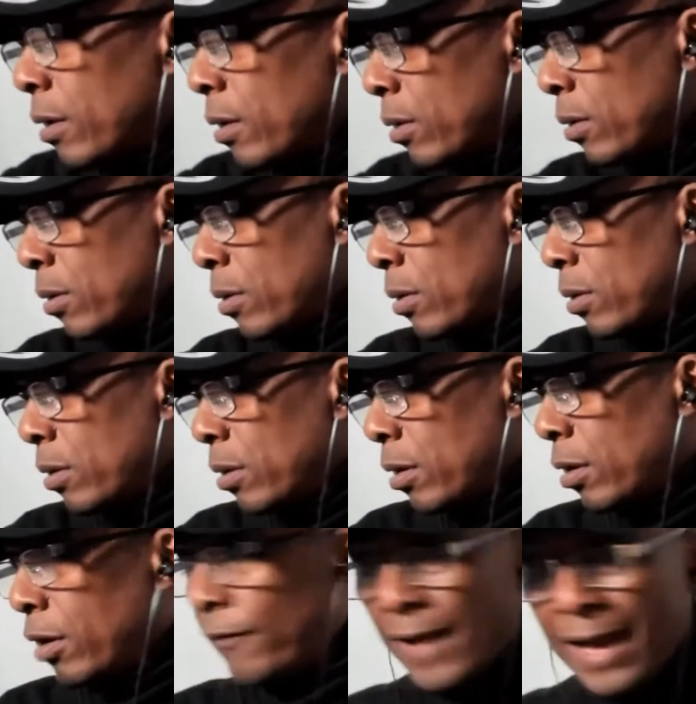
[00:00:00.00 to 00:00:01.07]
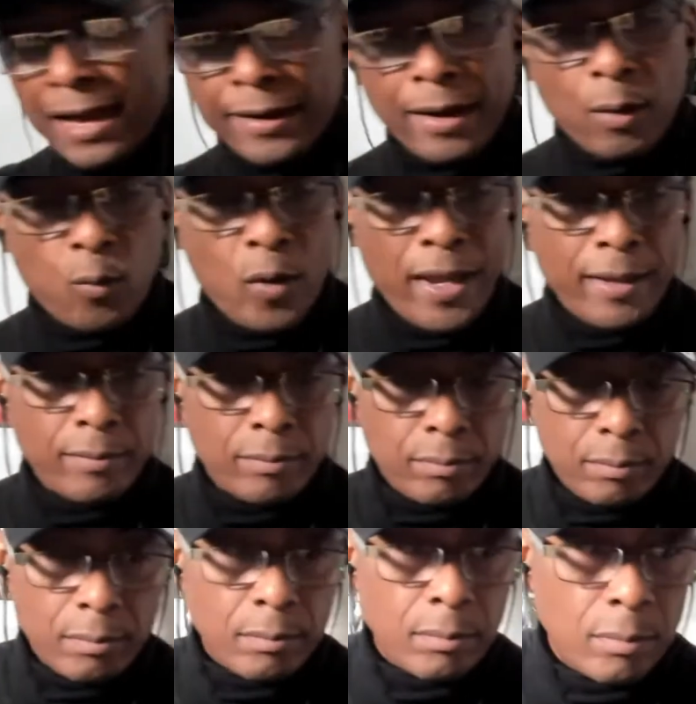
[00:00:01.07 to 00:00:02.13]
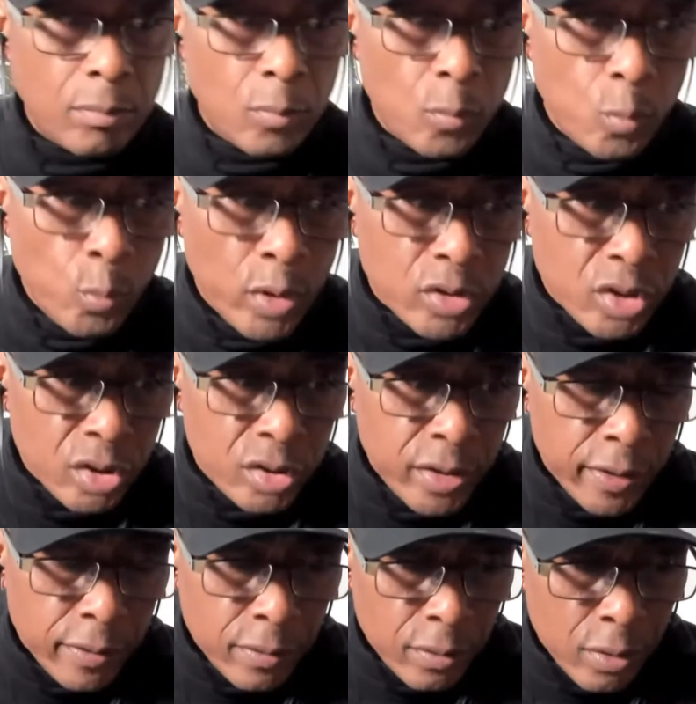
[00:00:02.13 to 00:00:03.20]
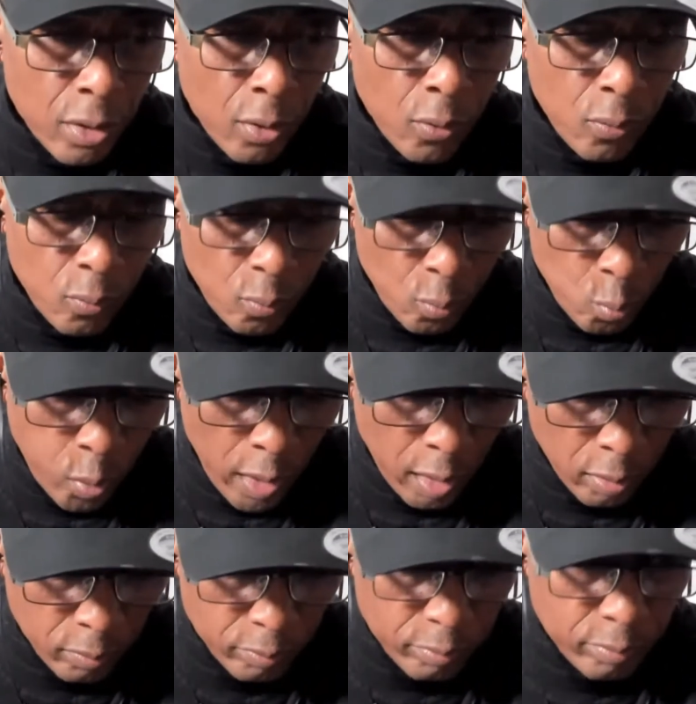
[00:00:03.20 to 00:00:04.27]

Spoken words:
of how that went, which it didn't go well.